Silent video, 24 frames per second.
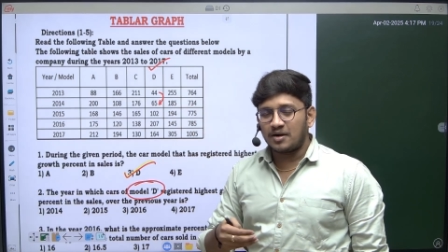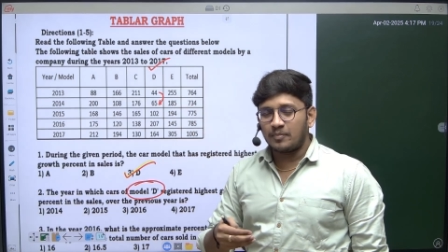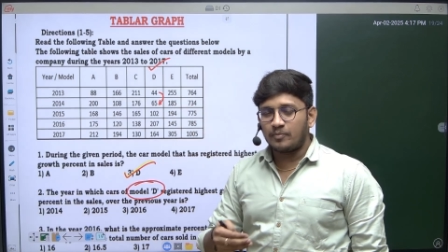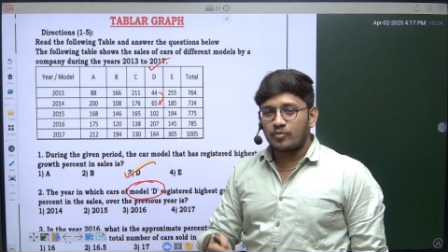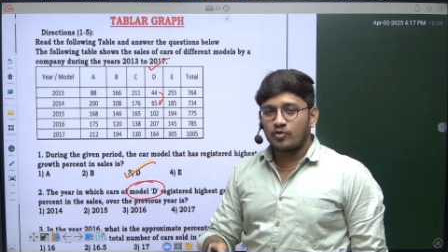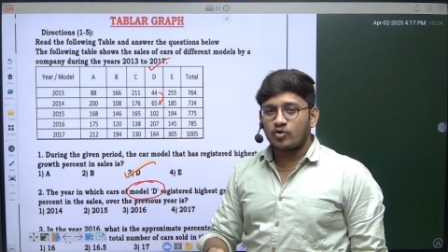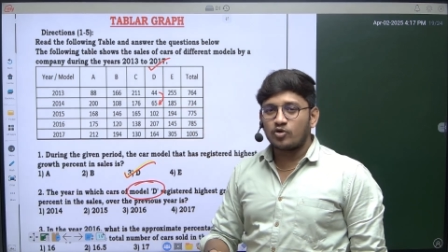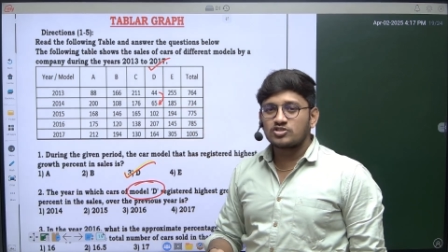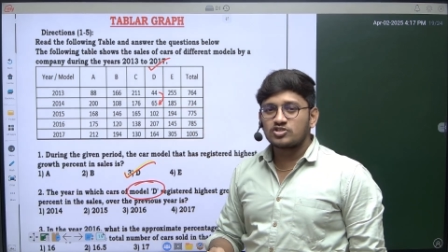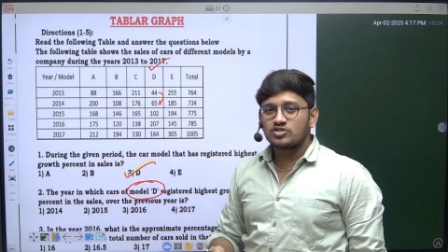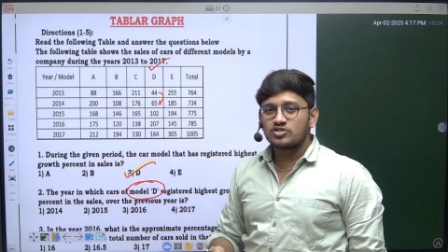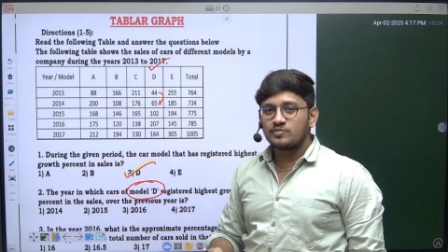
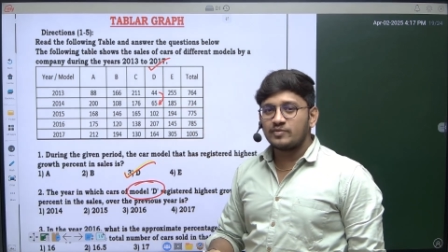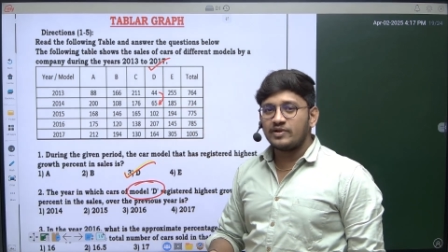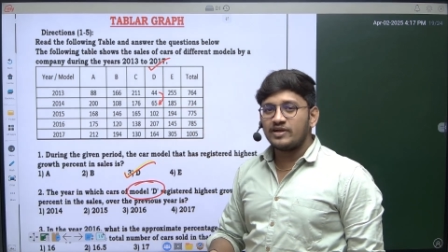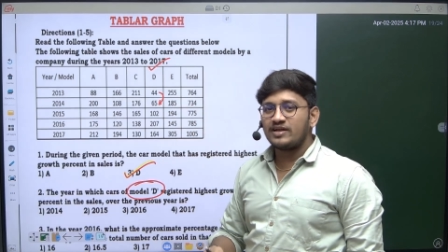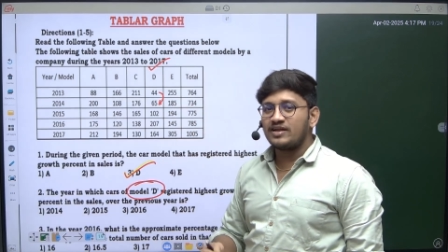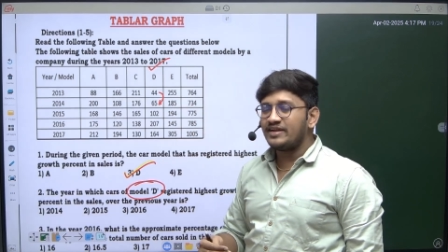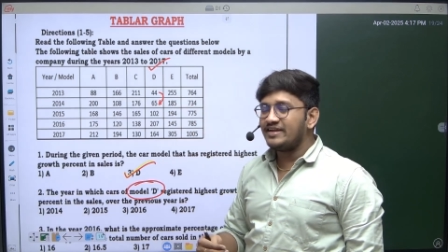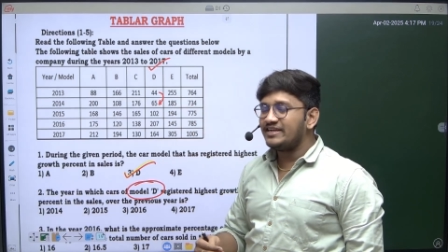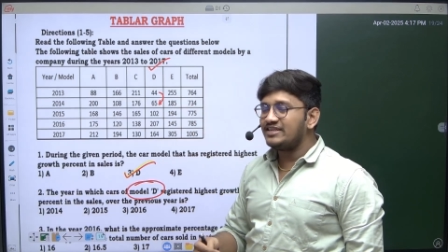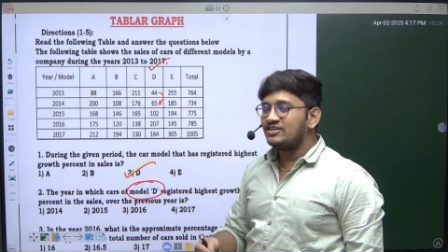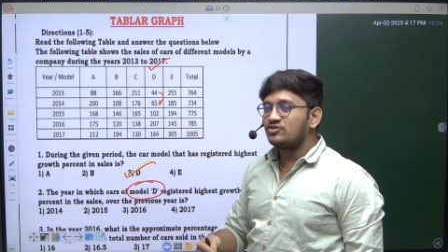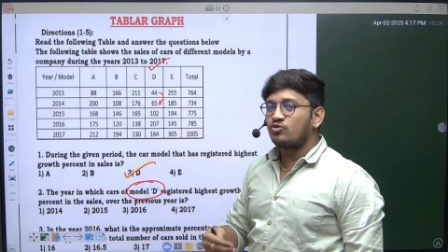
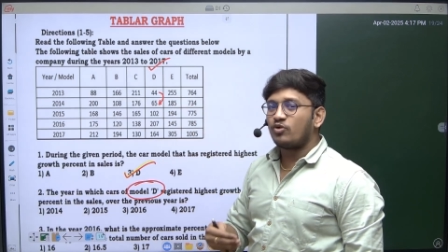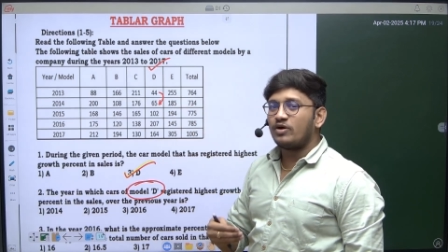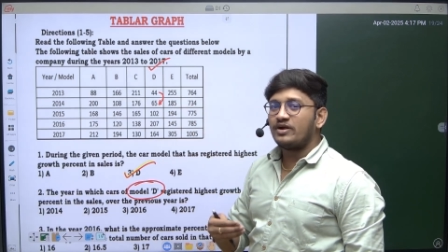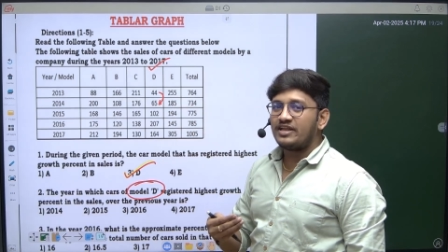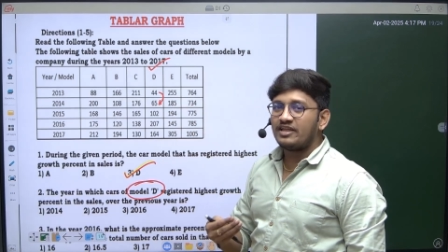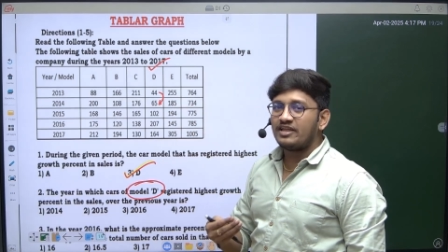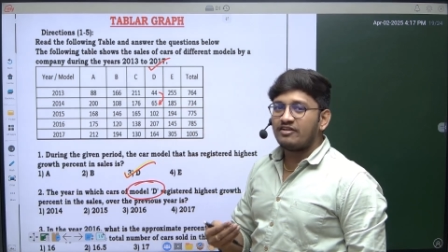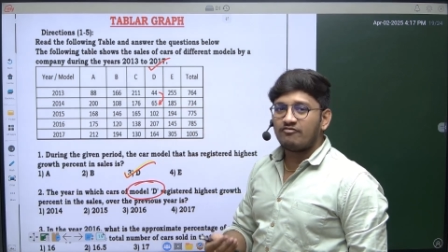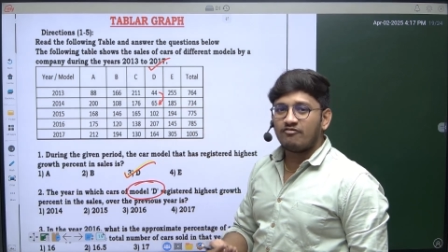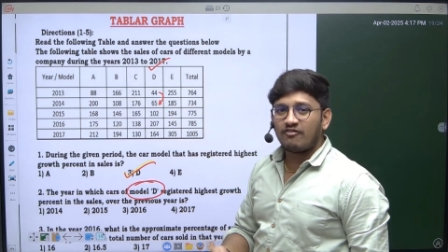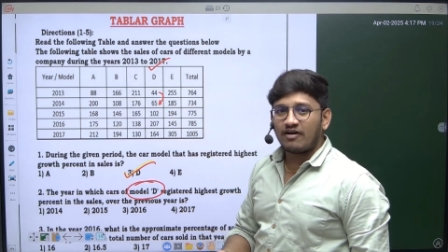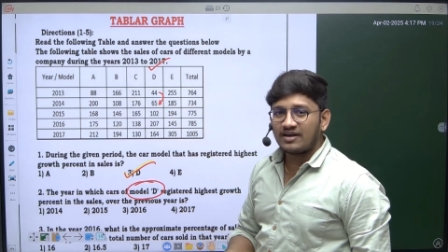approximately
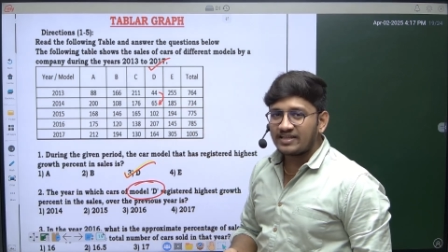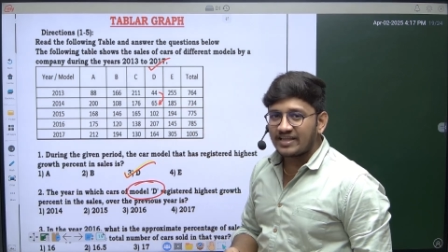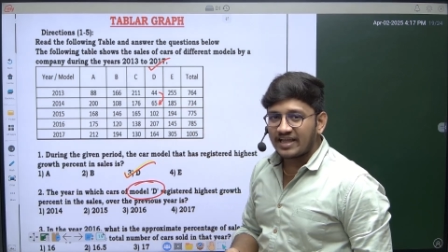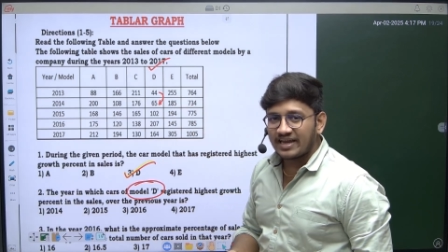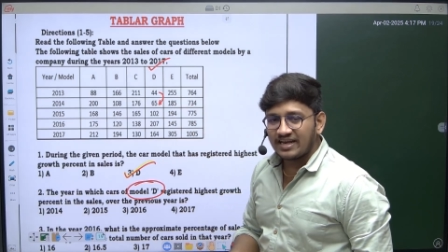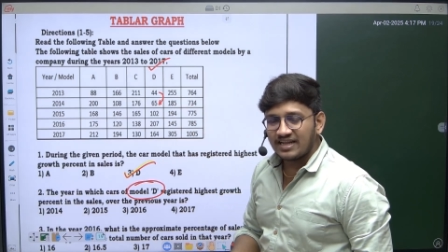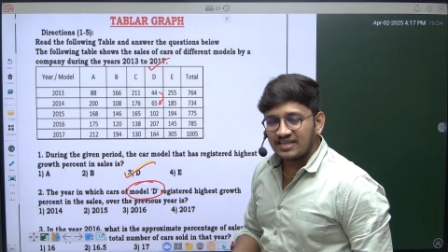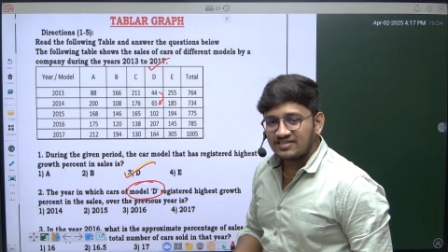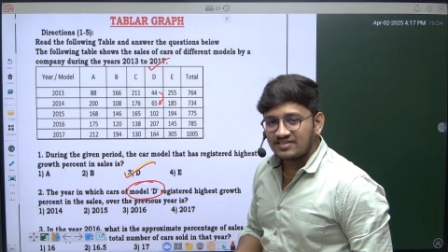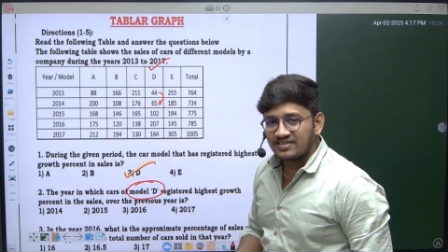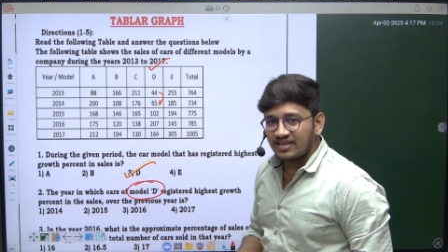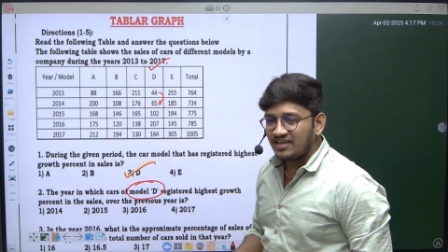21,
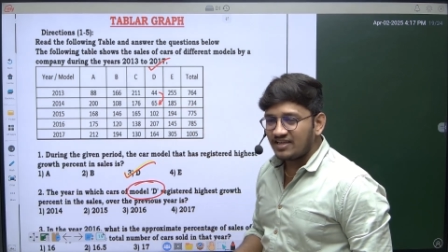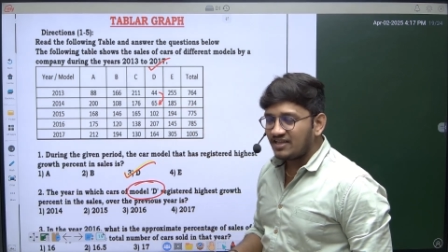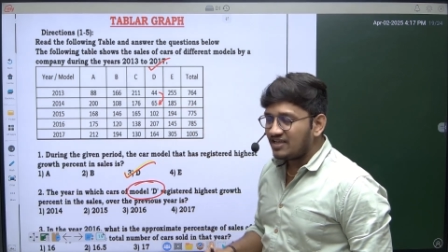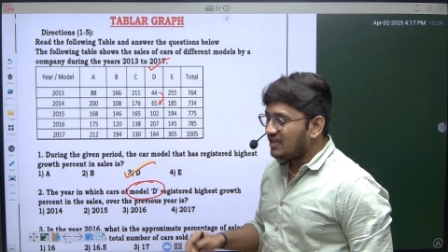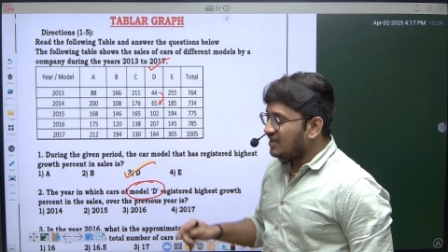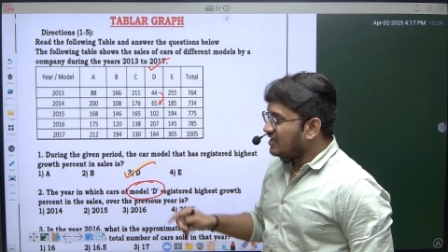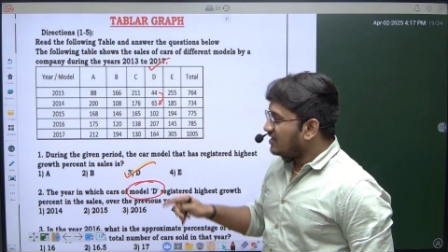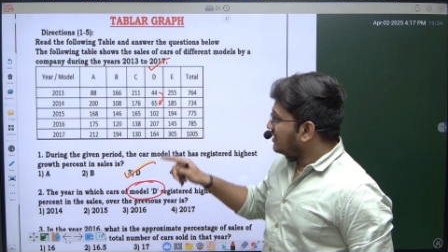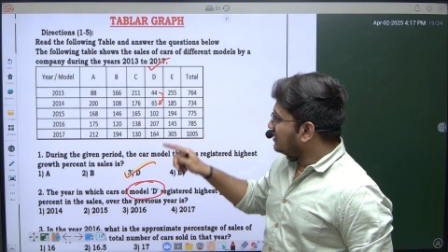can I say?